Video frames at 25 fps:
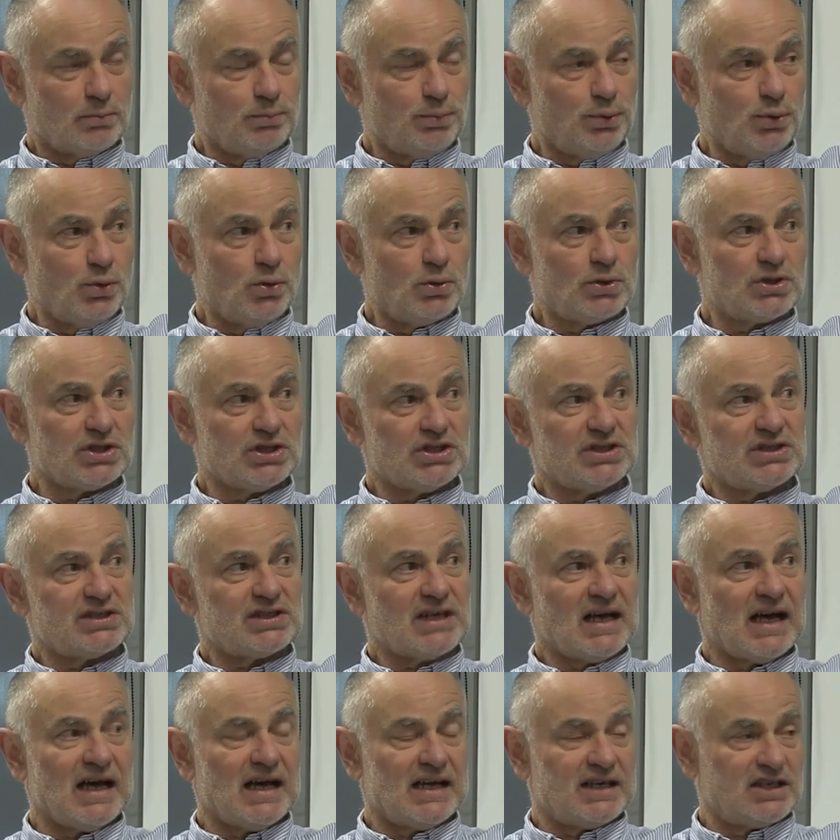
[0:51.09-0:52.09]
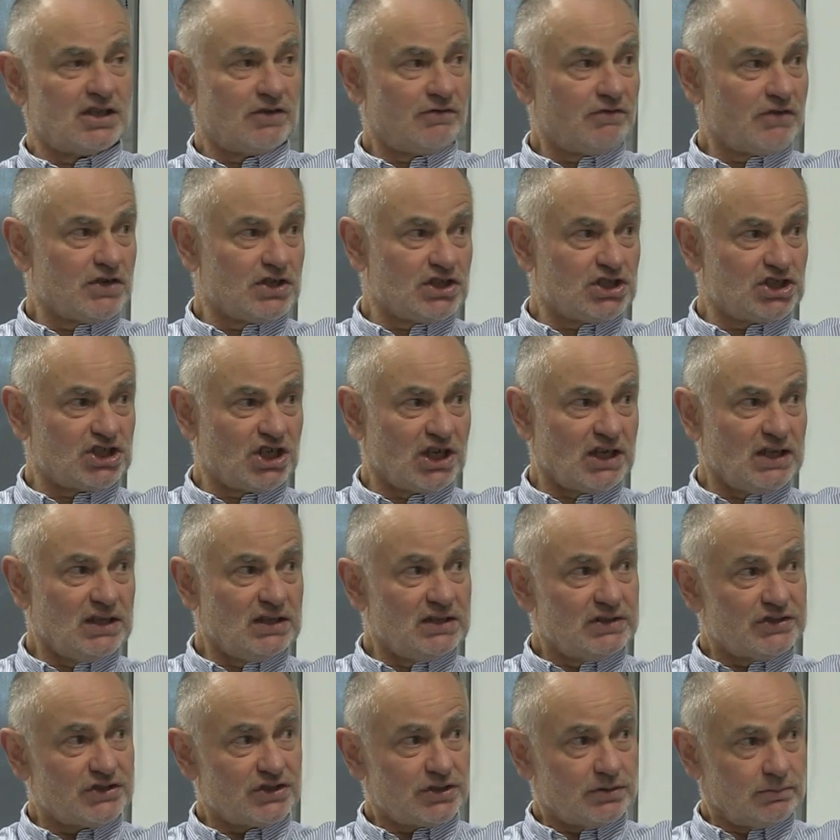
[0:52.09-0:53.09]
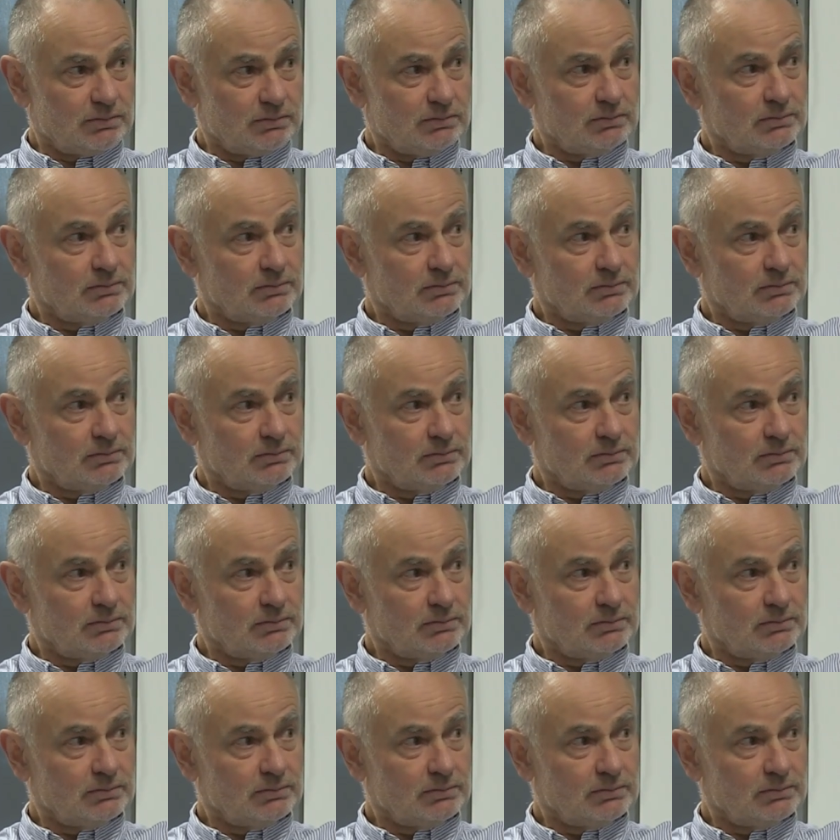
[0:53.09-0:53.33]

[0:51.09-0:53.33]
important are different genes.